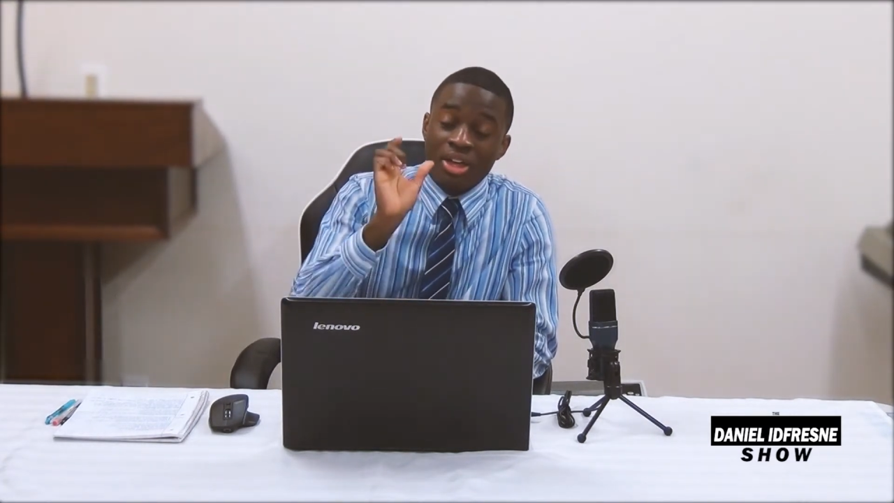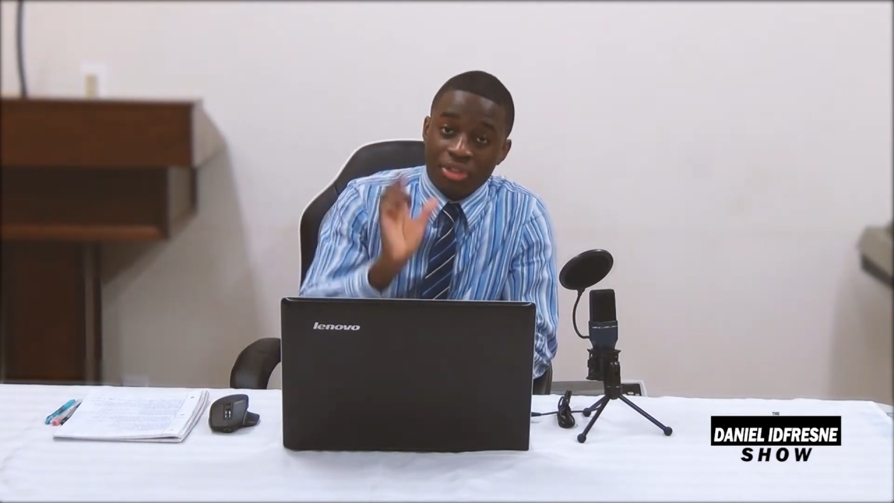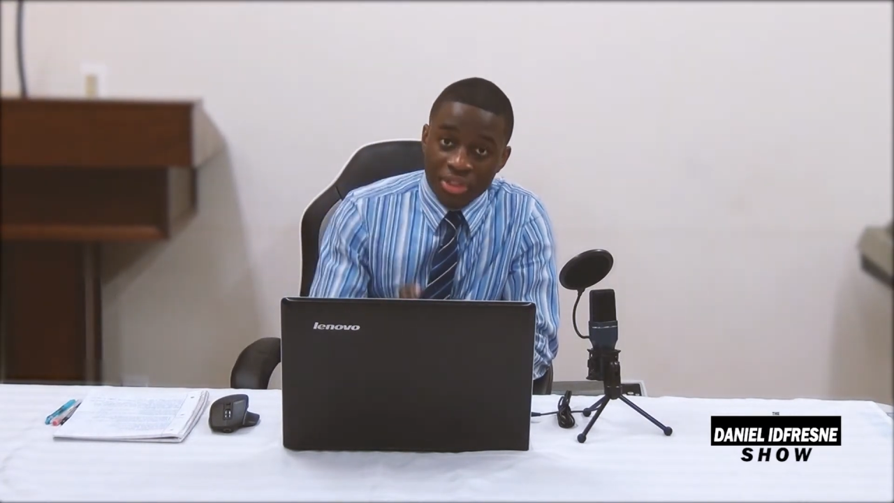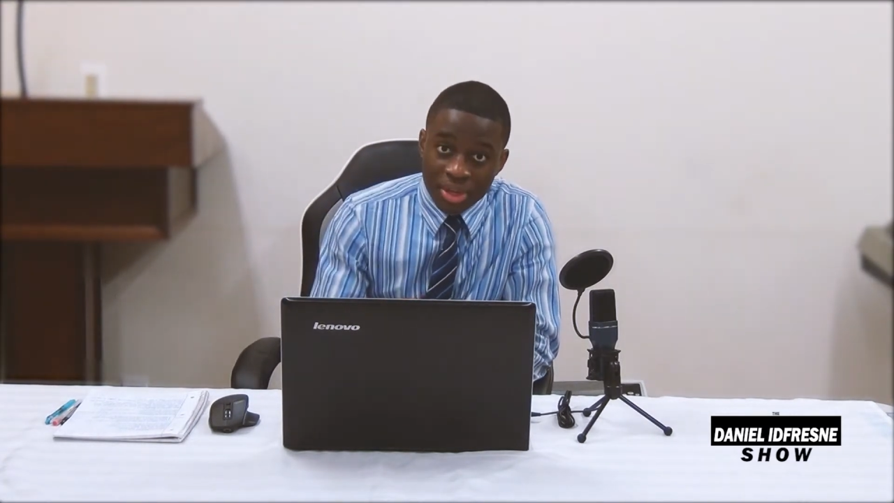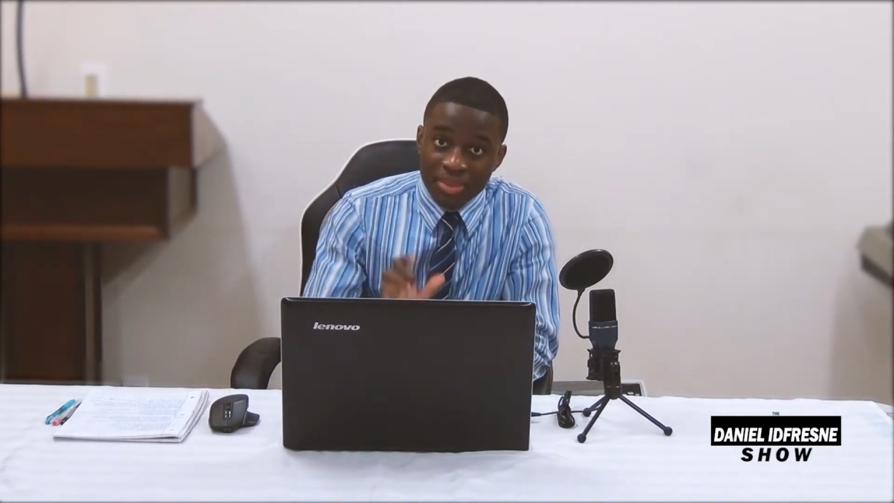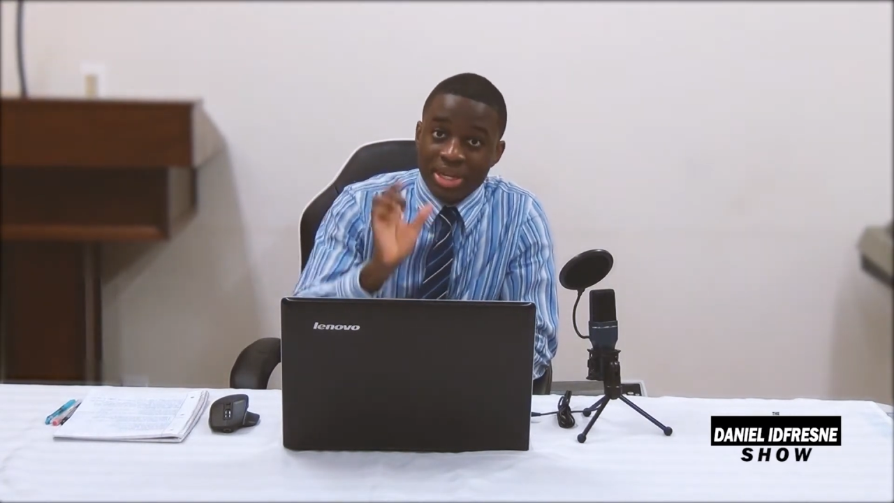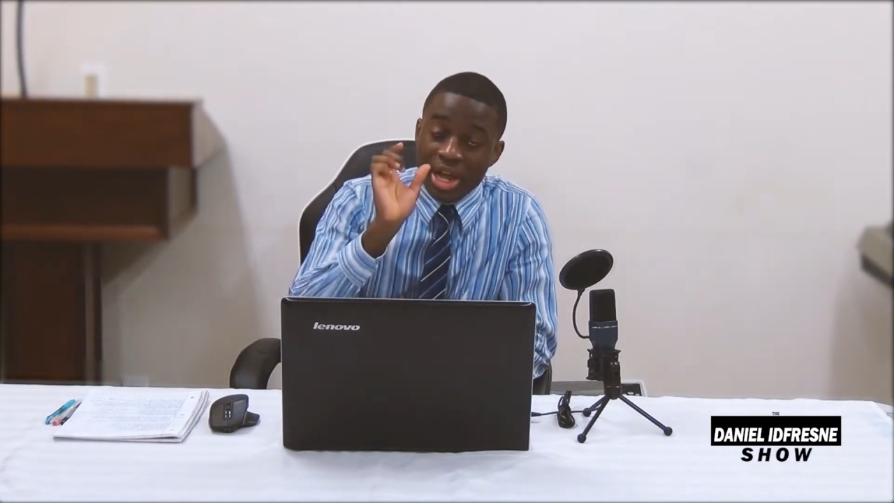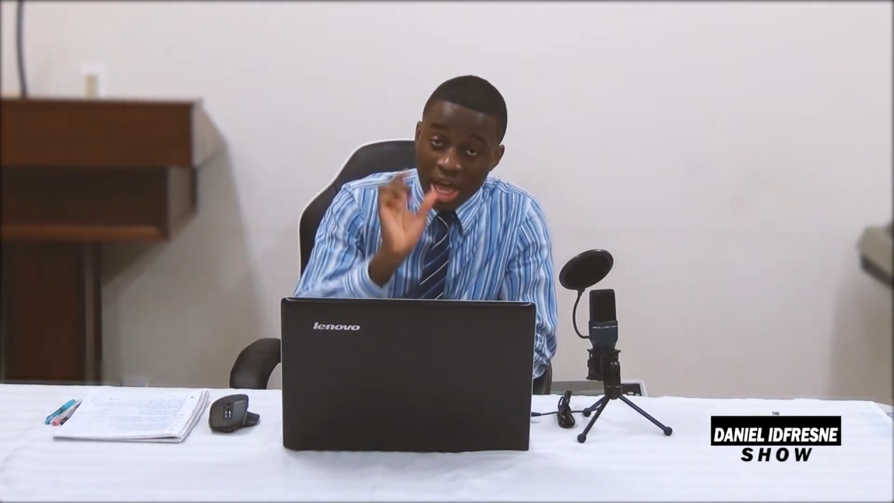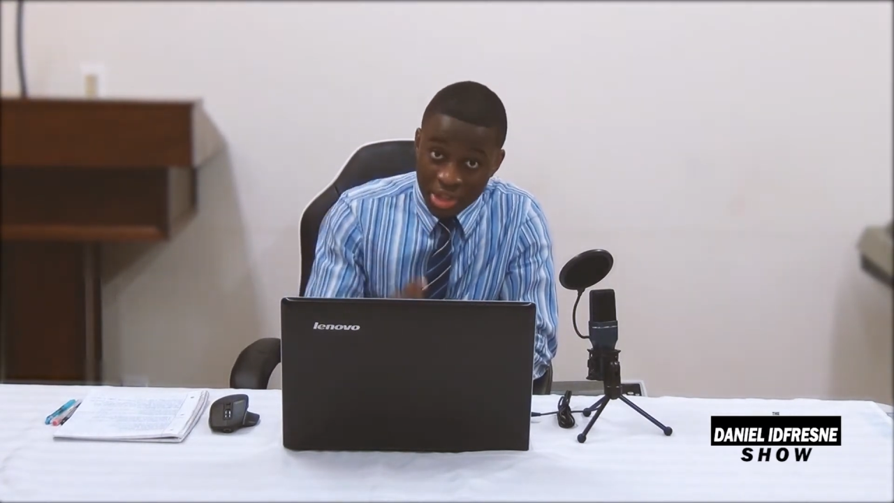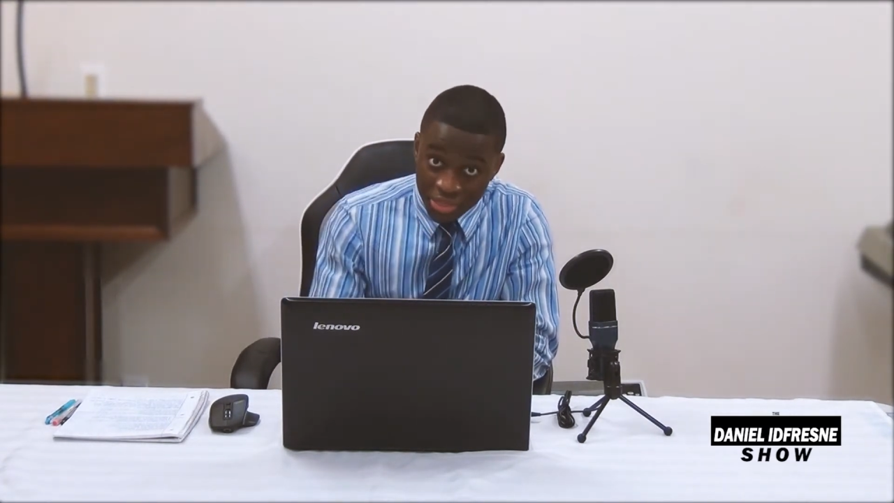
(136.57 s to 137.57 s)
theme in
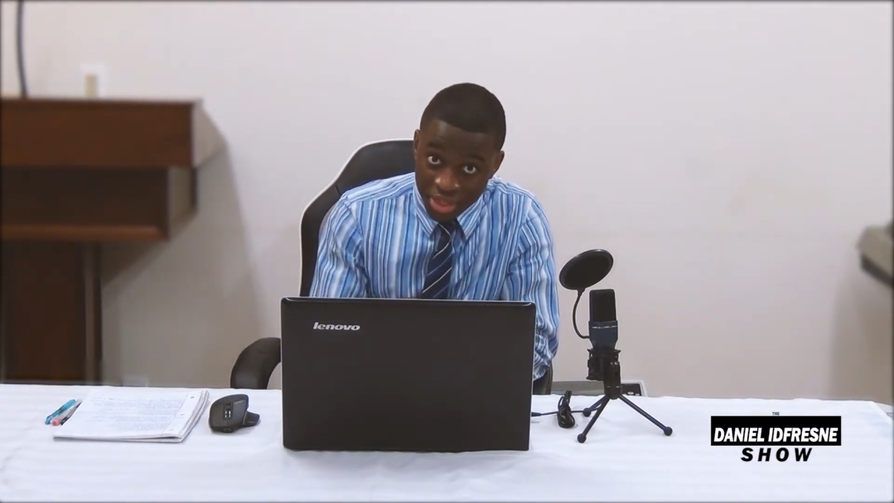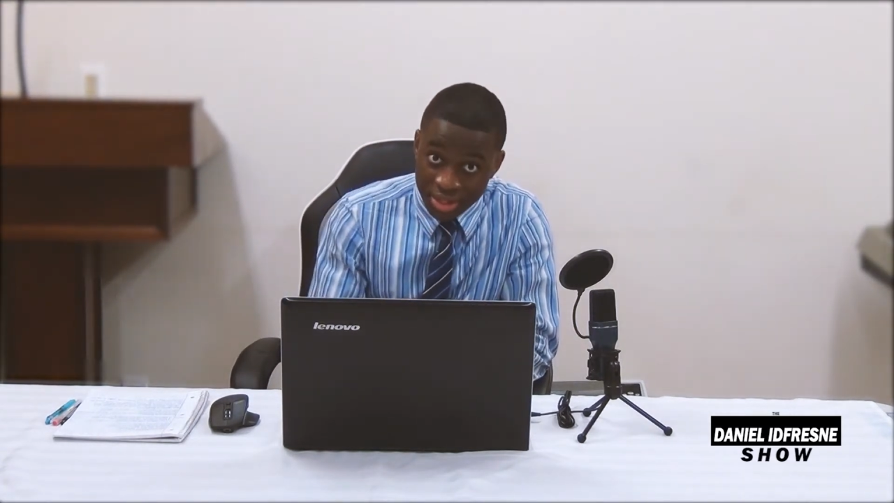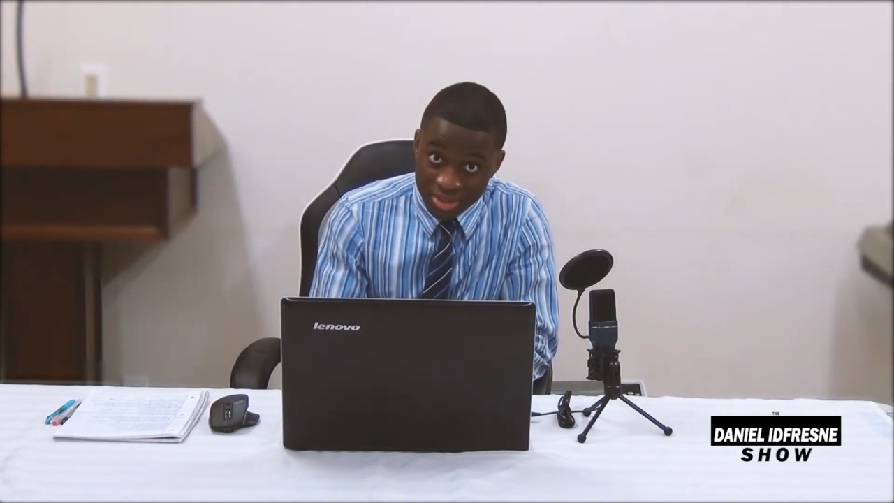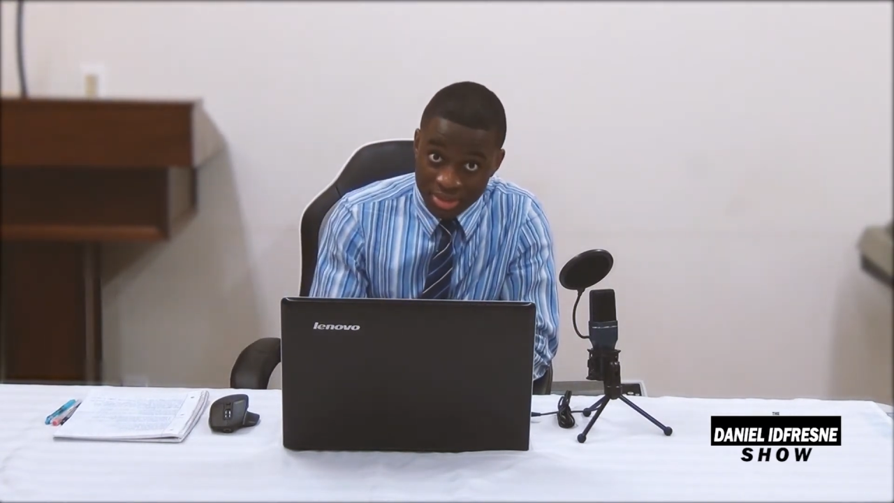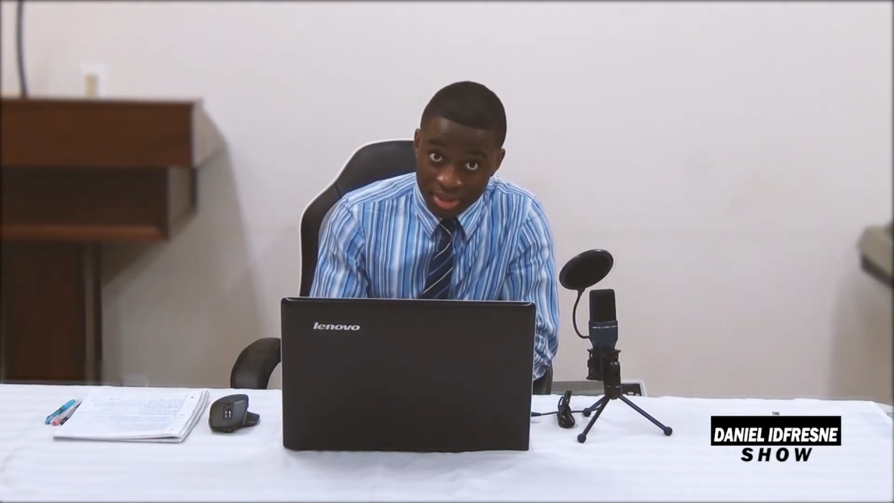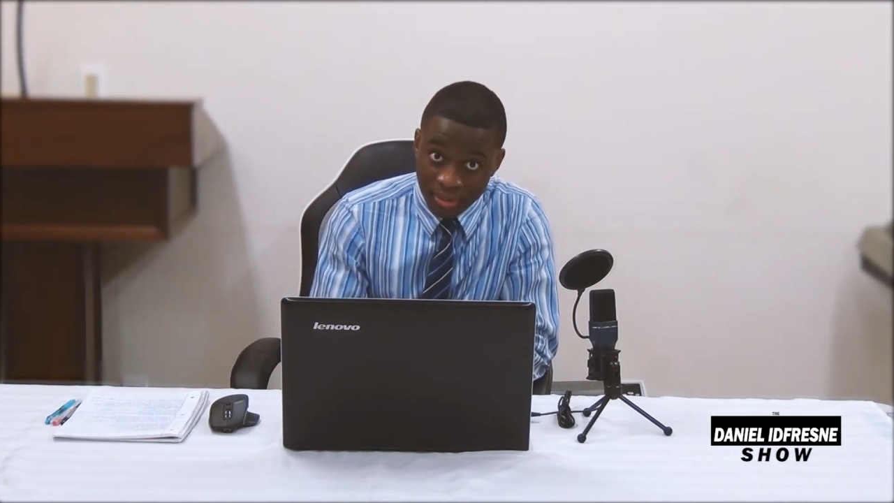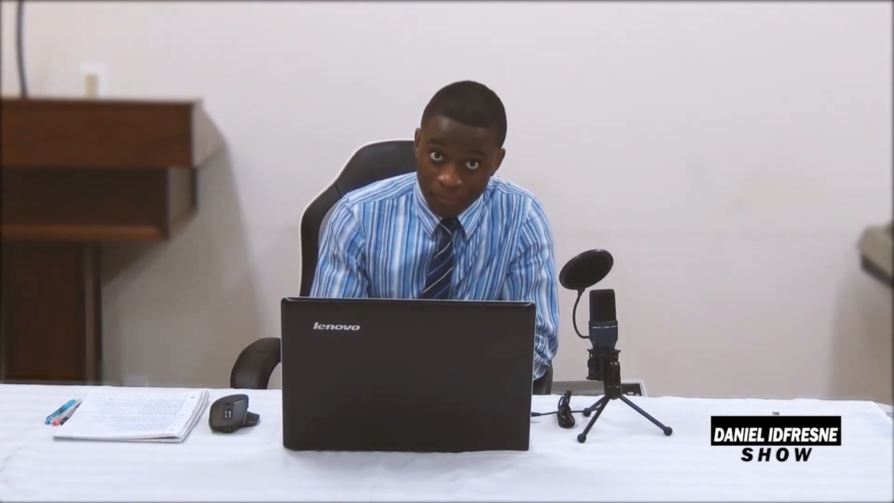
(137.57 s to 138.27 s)
ethics,